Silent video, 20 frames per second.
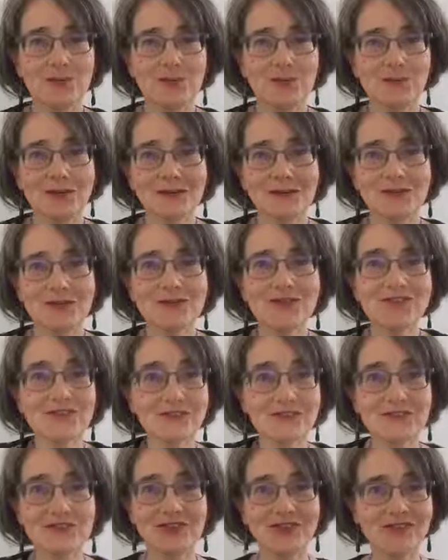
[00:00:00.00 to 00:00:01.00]
one of your
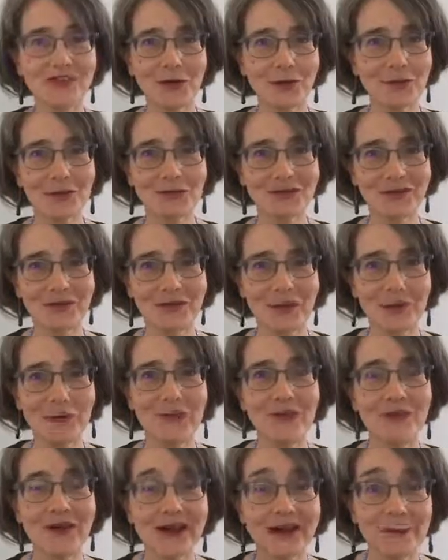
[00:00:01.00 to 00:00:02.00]
children is holding the whole
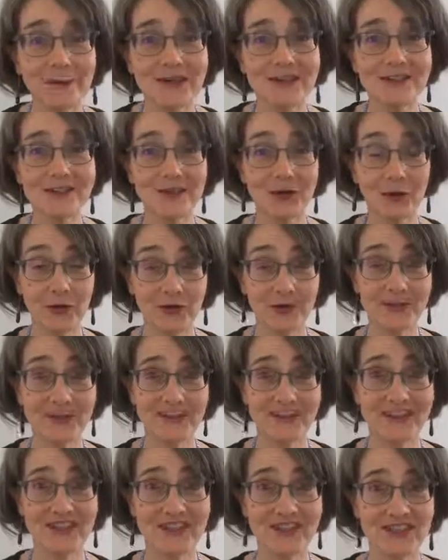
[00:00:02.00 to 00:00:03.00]
family to
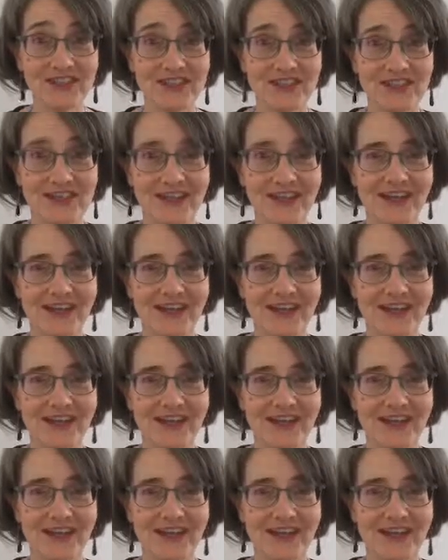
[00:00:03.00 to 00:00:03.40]
hostage.